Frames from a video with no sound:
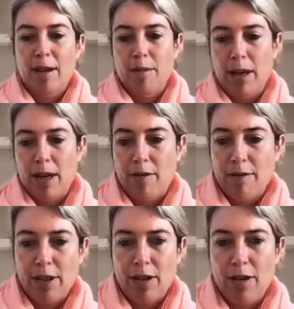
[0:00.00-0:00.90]
Being a
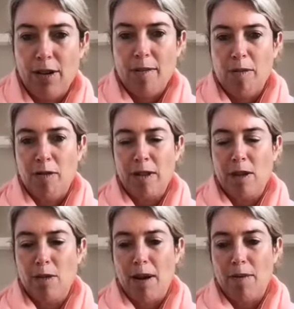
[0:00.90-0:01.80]
physio, I'm a
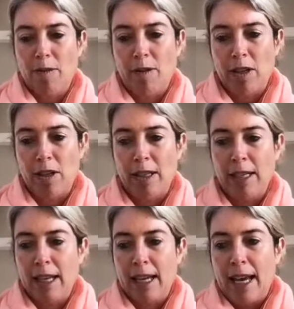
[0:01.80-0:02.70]
physio by profession.